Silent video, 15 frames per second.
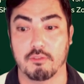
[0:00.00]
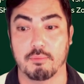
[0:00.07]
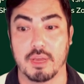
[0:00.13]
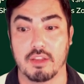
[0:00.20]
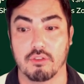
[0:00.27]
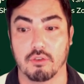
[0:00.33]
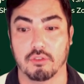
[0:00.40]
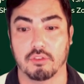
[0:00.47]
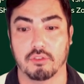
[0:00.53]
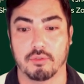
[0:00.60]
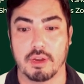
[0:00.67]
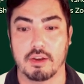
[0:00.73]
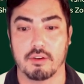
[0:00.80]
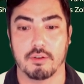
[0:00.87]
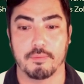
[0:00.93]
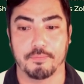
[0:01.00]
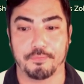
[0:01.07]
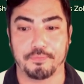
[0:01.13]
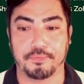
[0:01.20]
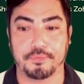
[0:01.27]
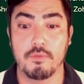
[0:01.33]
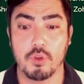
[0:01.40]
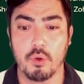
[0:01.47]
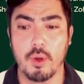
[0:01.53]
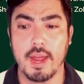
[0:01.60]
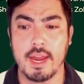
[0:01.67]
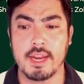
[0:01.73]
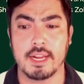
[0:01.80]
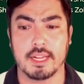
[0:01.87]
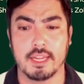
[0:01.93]
you've made towards this vendor. If you go
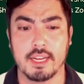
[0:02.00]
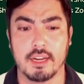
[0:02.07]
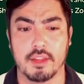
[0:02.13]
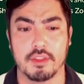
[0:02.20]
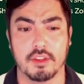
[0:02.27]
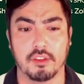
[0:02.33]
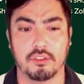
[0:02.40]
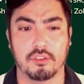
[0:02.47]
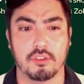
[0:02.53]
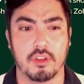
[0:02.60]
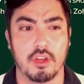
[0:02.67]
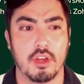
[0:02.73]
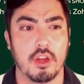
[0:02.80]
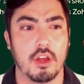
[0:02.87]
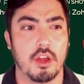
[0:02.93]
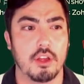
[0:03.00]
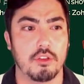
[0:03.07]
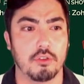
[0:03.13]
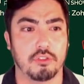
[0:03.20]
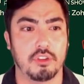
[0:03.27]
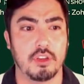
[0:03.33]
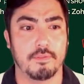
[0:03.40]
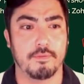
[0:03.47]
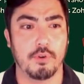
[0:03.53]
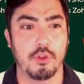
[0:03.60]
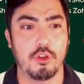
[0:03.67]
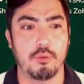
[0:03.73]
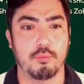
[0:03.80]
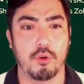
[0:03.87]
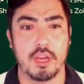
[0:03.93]
ahead and click on this, you'll see a
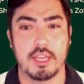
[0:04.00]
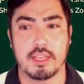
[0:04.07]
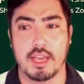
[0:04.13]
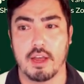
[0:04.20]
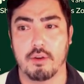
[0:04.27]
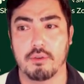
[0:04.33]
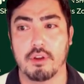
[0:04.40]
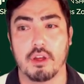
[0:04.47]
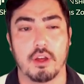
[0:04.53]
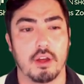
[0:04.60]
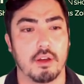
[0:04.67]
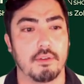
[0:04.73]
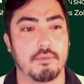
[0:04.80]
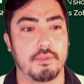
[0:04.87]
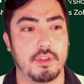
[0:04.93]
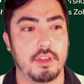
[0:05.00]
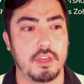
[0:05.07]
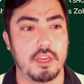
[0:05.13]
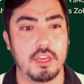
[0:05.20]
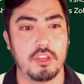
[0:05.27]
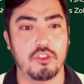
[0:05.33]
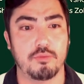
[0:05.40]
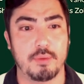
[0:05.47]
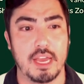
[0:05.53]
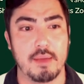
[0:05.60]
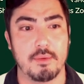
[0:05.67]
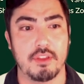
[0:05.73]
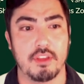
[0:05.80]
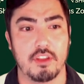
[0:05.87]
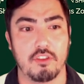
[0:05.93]
further breakdown of each
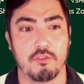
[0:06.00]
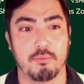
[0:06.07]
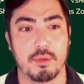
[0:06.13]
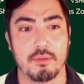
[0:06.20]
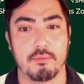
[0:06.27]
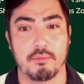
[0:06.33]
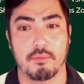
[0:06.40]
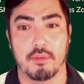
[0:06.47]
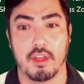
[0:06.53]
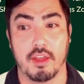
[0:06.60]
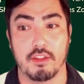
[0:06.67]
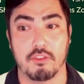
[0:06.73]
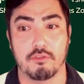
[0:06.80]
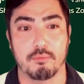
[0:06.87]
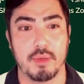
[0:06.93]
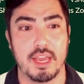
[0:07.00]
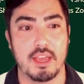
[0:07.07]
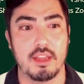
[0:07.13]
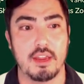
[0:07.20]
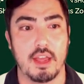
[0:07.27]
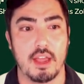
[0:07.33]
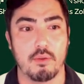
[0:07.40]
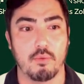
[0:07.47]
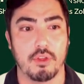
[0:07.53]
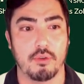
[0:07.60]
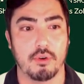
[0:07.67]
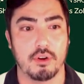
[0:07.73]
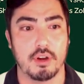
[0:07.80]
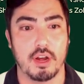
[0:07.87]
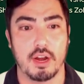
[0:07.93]
payment that you've been uh, you've made and
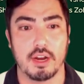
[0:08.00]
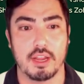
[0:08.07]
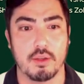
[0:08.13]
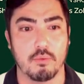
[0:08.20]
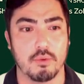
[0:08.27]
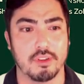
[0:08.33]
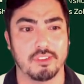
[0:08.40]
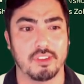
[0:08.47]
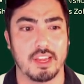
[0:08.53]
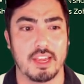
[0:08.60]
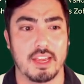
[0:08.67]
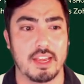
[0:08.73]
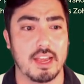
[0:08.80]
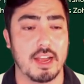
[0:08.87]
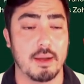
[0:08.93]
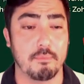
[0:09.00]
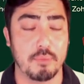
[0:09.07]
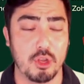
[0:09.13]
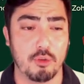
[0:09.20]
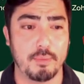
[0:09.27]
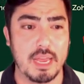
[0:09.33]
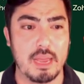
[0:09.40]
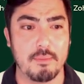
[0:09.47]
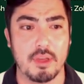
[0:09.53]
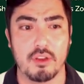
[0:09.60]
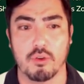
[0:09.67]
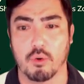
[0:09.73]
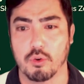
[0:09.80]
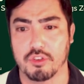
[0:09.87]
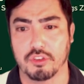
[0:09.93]
whether or not it was a uh, bill
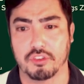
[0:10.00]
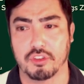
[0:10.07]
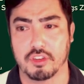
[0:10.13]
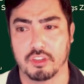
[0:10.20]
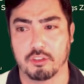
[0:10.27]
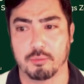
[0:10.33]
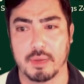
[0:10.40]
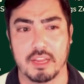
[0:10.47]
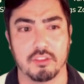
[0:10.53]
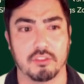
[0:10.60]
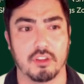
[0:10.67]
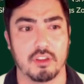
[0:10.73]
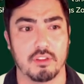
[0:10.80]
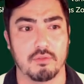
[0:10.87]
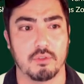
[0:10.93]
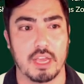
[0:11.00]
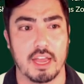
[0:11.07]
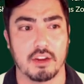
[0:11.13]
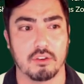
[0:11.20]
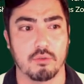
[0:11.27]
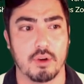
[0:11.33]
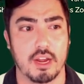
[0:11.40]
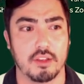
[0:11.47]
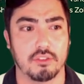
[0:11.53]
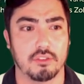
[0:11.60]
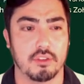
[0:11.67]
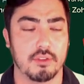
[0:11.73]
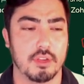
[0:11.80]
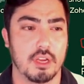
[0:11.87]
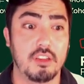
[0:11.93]
payment or just an expense that you've
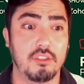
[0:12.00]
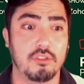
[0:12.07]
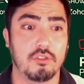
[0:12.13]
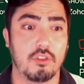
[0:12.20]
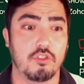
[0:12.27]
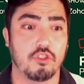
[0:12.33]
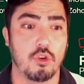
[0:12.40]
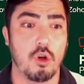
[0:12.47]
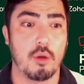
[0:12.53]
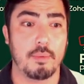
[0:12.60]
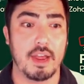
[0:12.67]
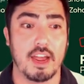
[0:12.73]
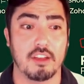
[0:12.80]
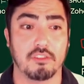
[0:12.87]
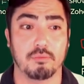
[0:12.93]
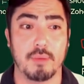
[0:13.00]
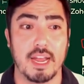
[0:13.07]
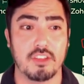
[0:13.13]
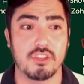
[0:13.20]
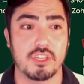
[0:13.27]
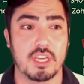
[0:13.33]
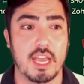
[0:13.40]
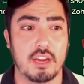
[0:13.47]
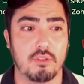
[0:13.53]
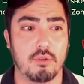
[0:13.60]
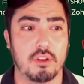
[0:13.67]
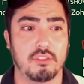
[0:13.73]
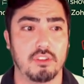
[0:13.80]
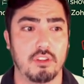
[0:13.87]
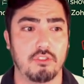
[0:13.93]
categorized. These show up as matched
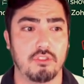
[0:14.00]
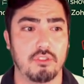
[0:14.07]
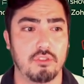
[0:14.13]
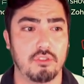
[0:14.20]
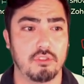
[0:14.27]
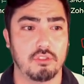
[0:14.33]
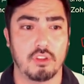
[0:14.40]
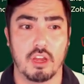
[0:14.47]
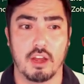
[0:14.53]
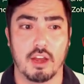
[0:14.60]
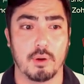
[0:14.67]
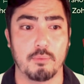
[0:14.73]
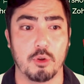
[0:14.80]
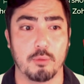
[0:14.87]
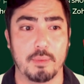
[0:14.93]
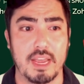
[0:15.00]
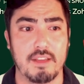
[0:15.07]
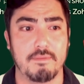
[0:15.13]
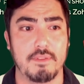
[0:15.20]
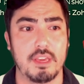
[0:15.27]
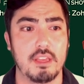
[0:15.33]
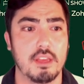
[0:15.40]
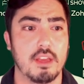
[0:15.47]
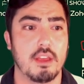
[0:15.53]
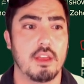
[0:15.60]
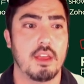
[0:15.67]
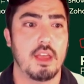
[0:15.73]
categorizations from your bank feed.